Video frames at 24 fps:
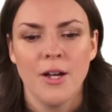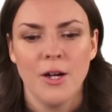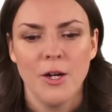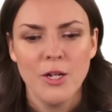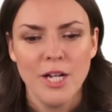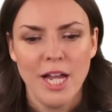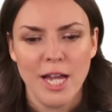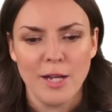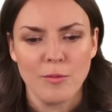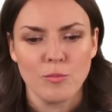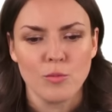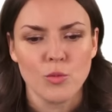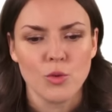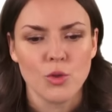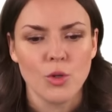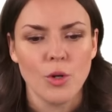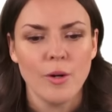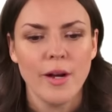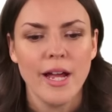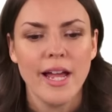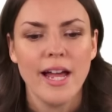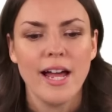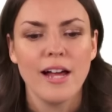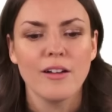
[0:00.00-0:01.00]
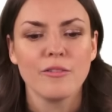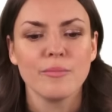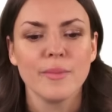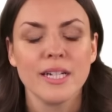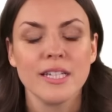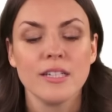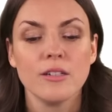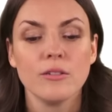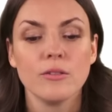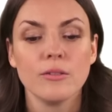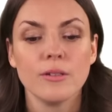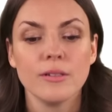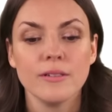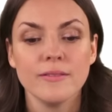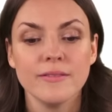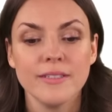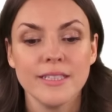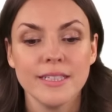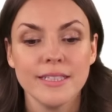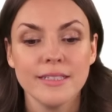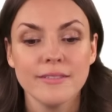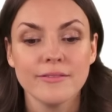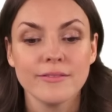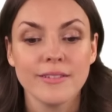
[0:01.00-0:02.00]
Okay, so I have my
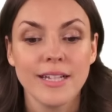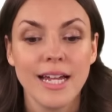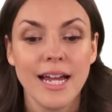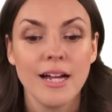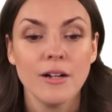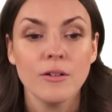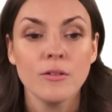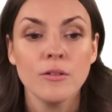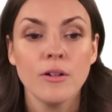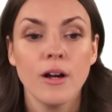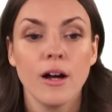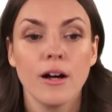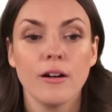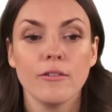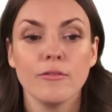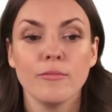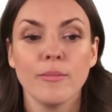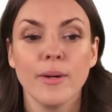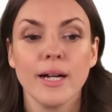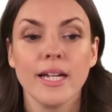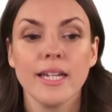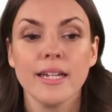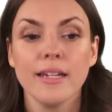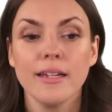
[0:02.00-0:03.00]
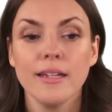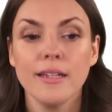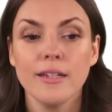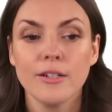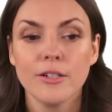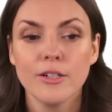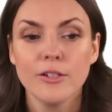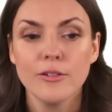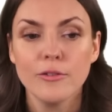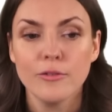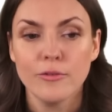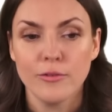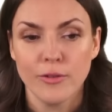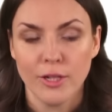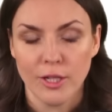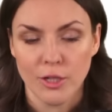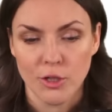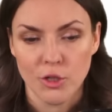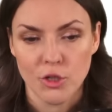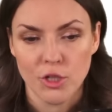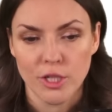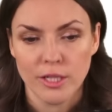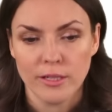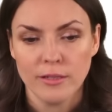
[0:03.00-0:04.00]
derivative now of my inner
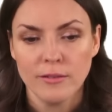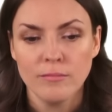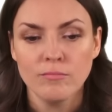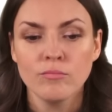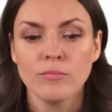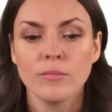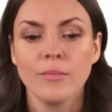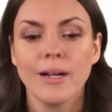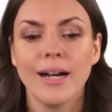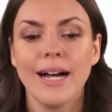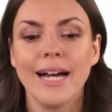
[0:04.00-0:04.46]
function.